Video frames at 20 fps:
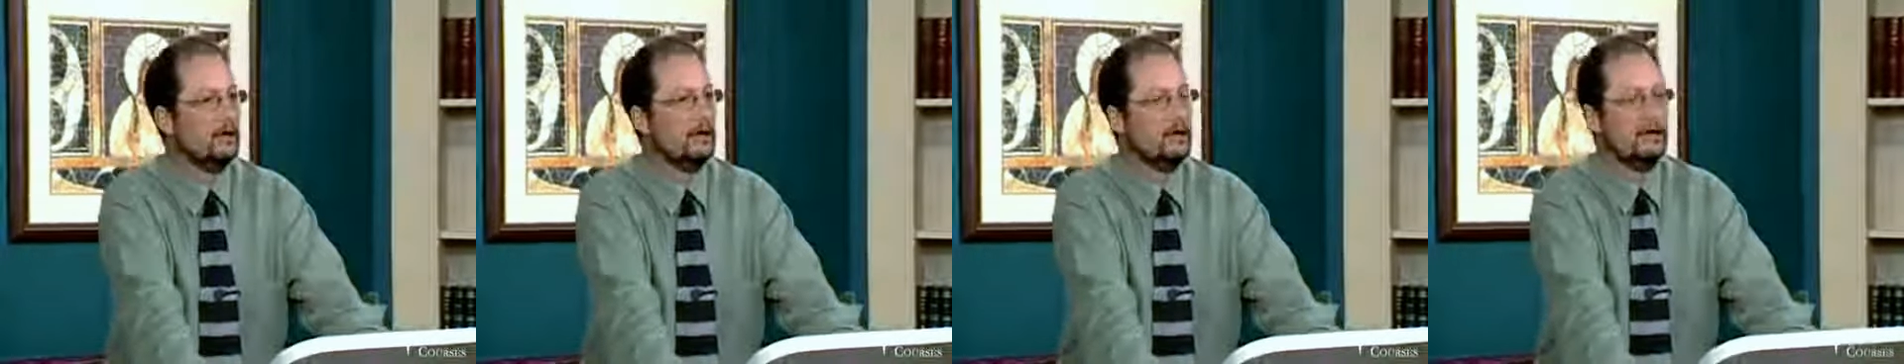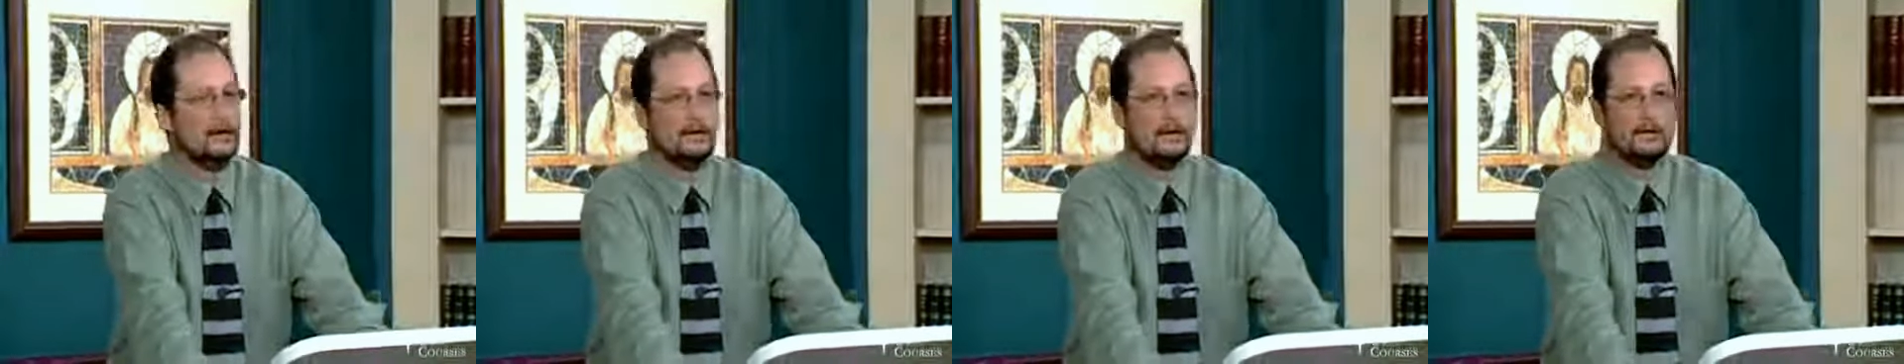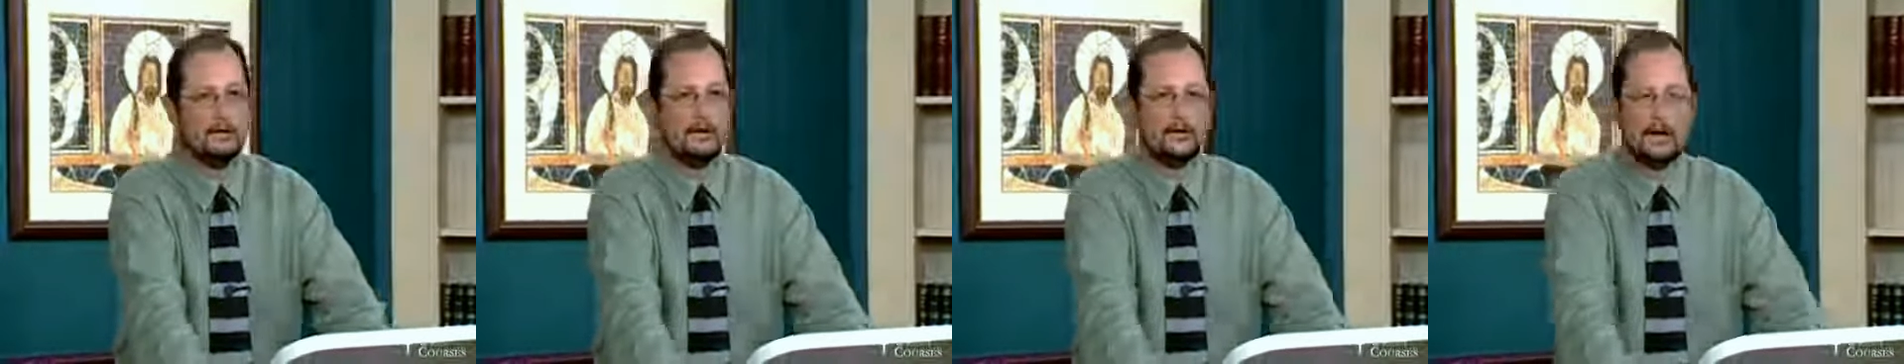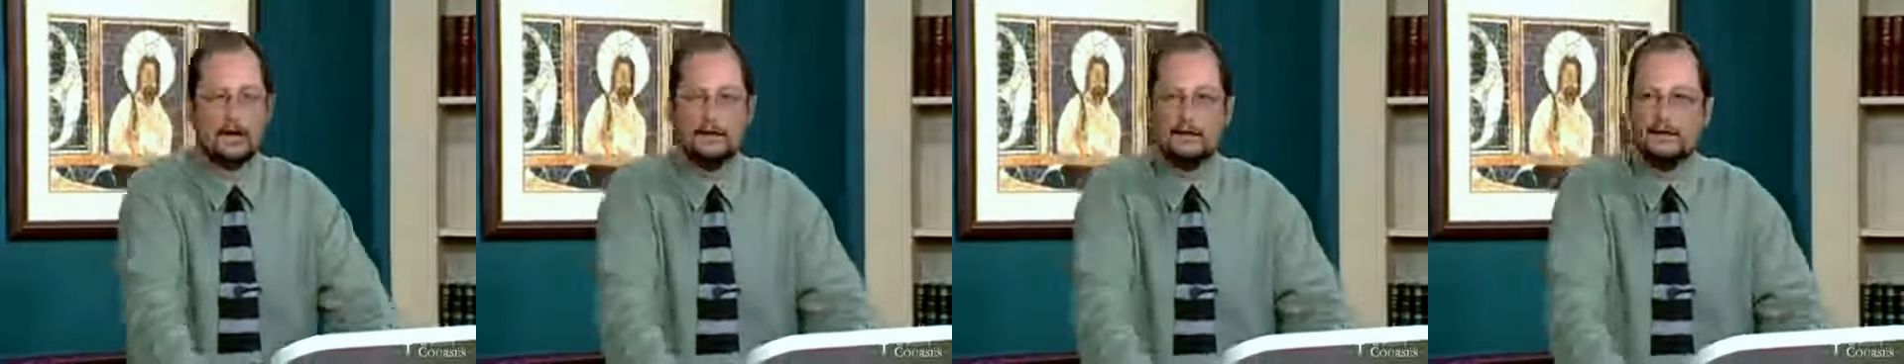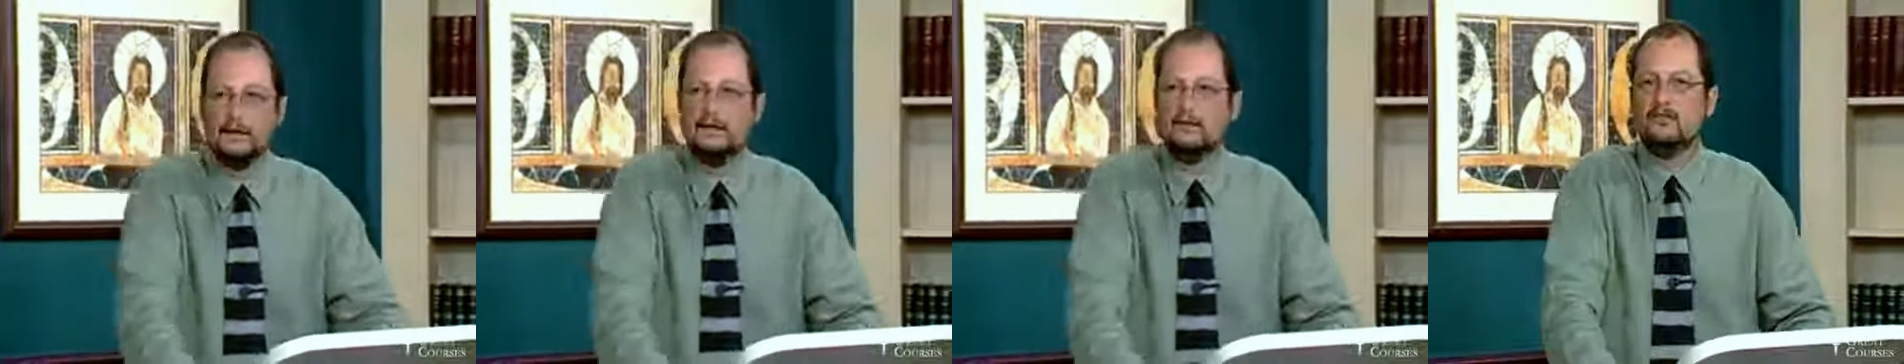uh, in the
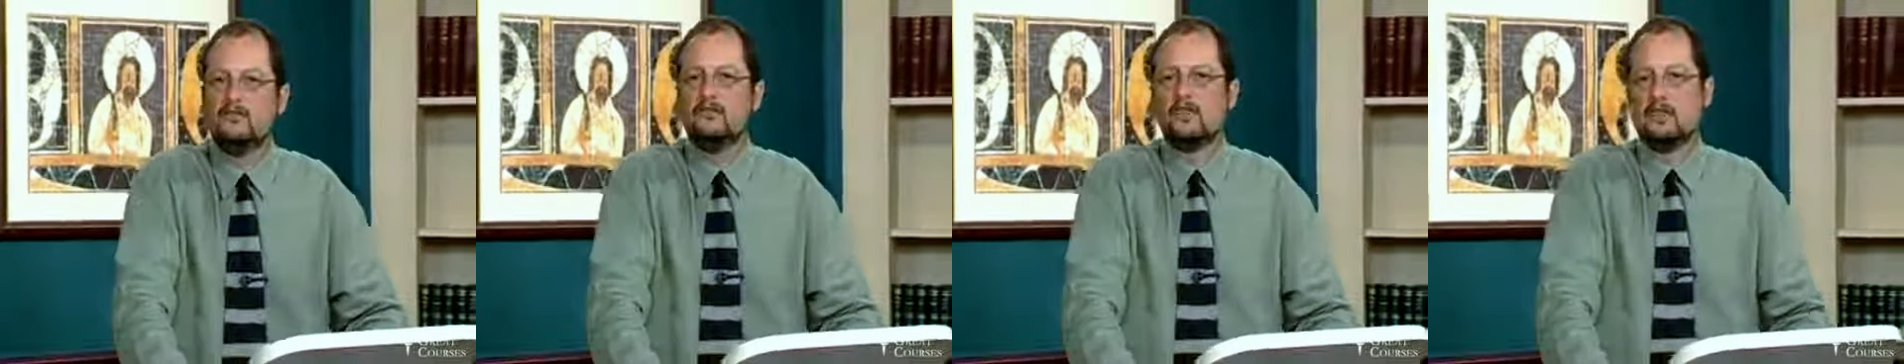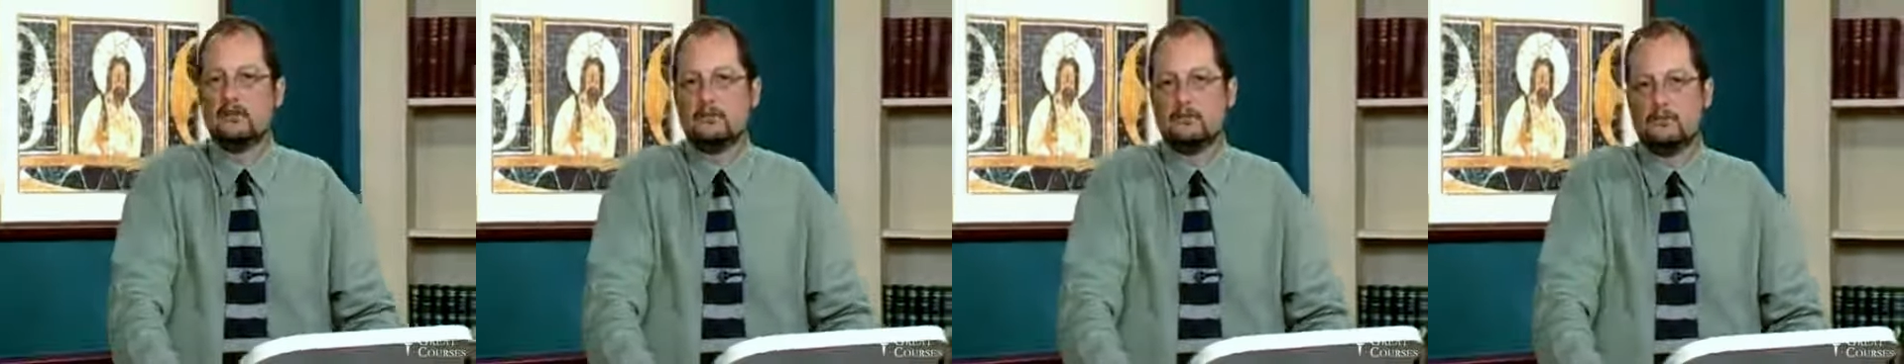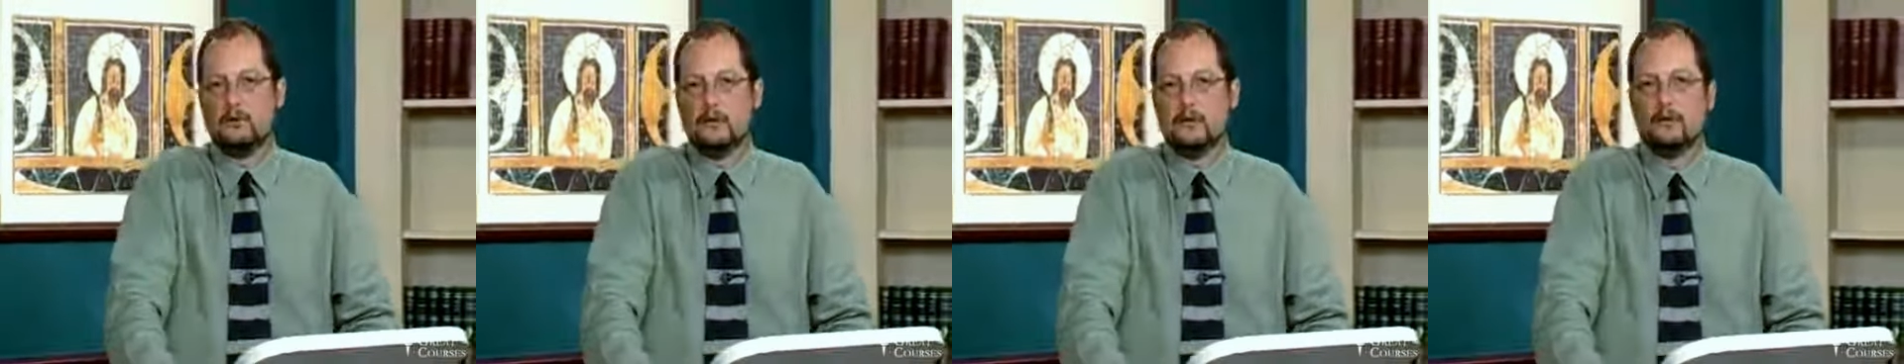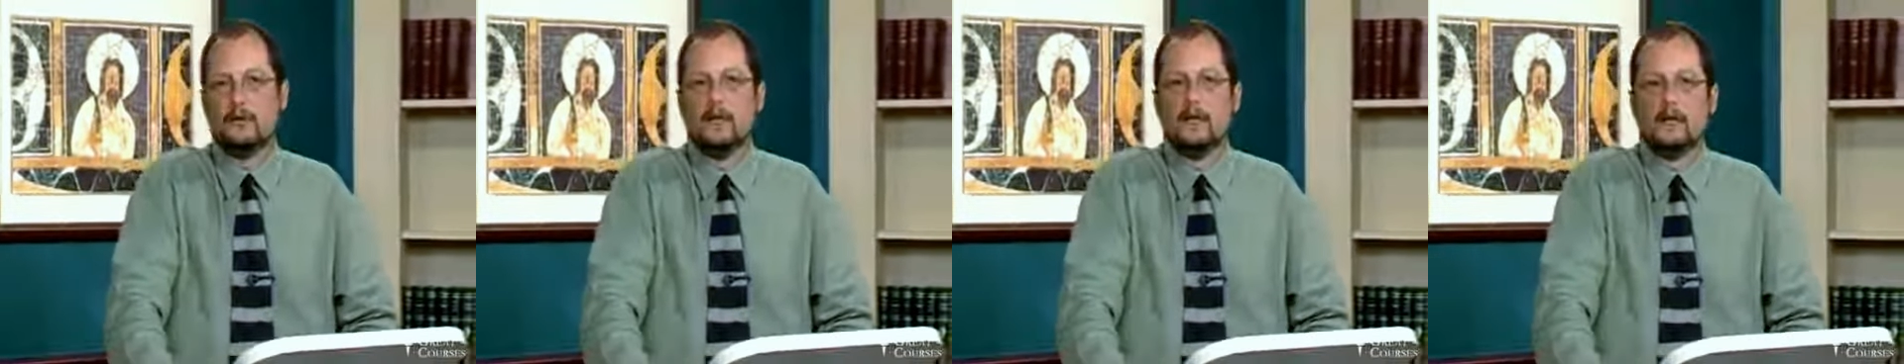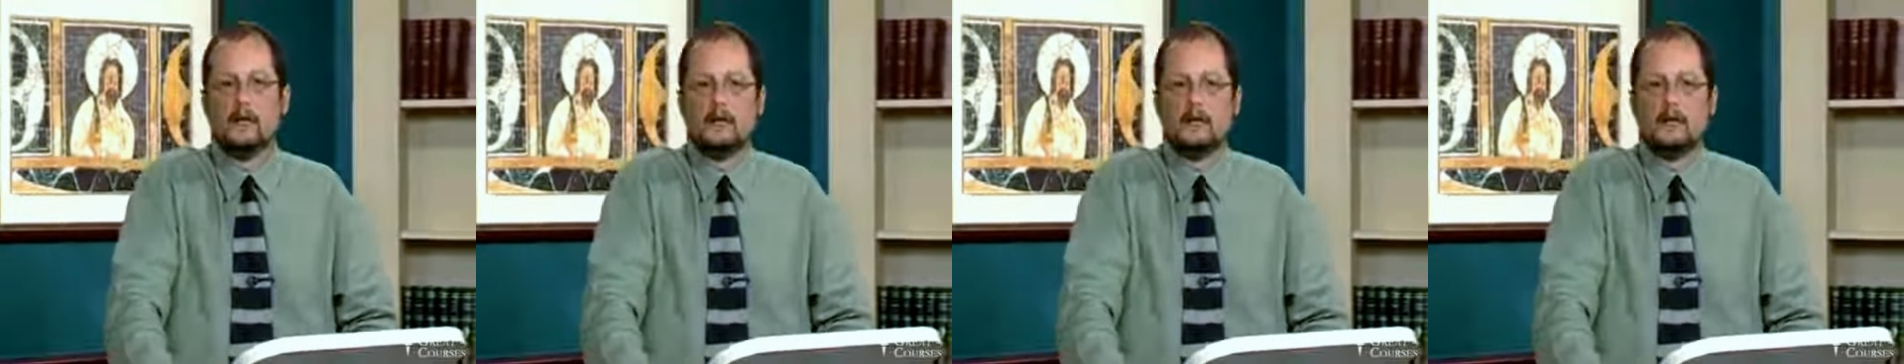19th century